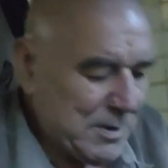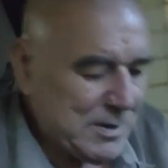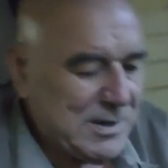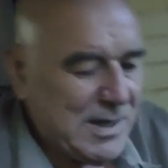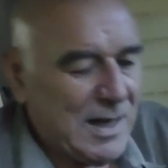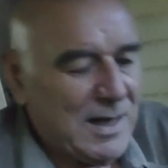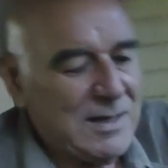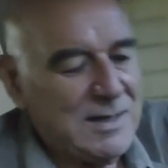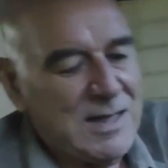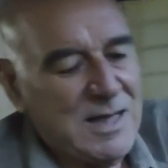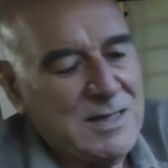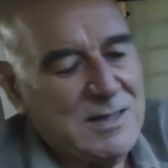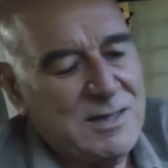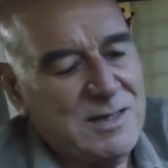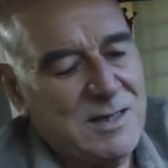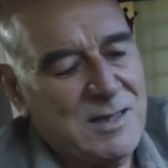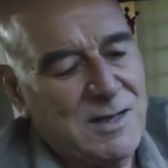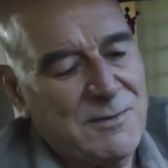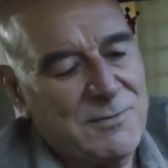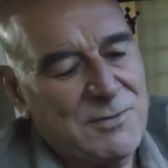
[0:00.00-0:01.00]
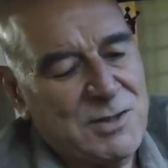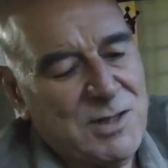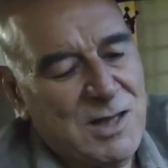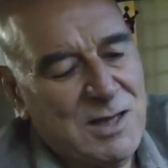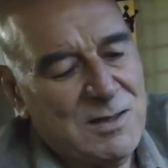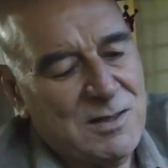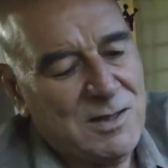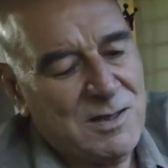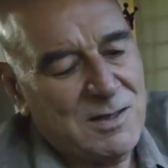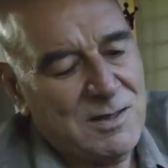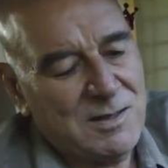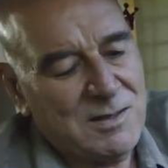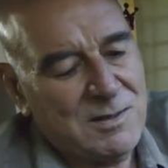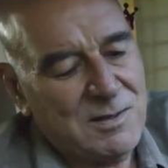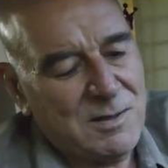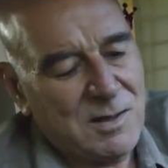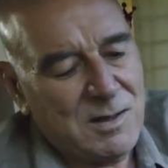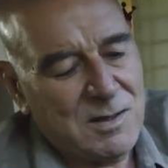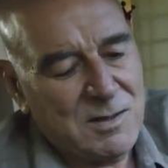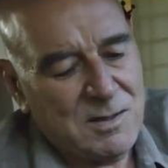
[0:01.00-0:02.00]
but it's got a decent enough sheath, that
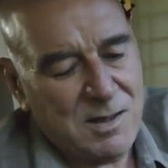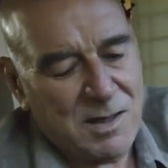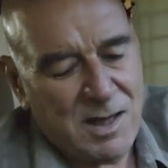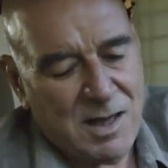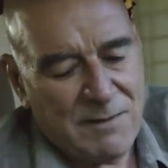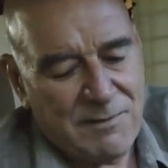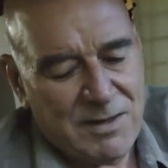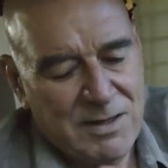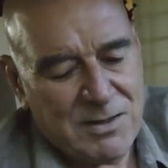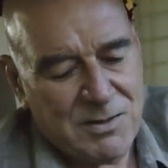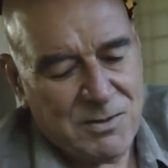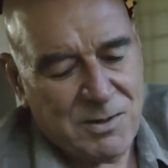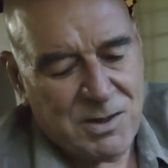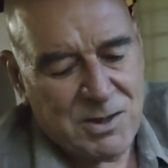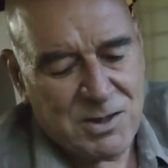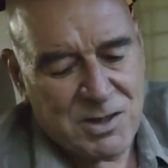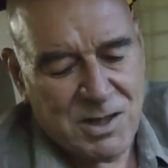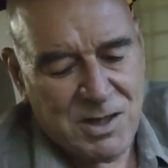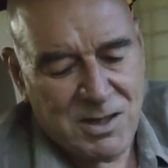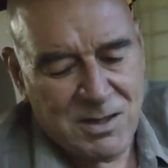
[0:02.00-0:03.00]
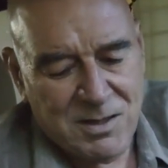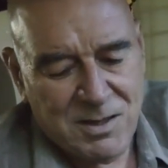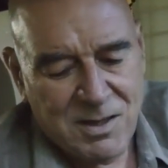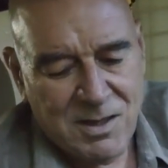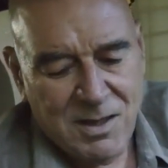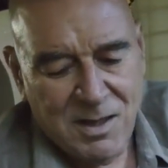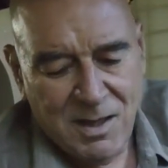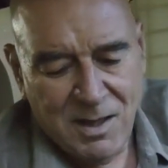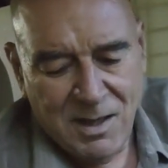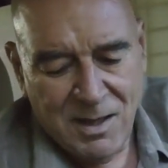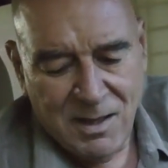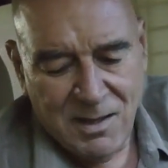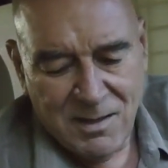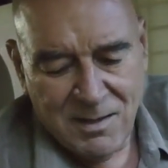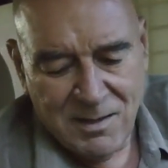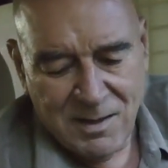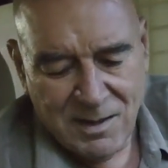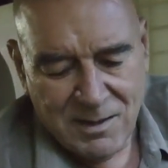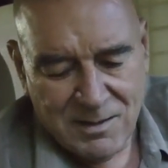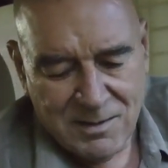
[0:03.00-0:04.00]
heavy duty sheath
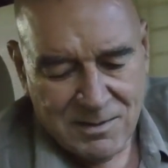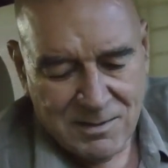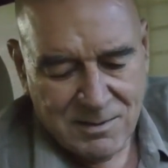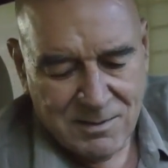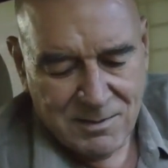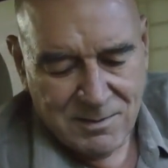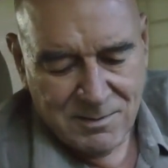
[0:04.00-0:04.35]
that's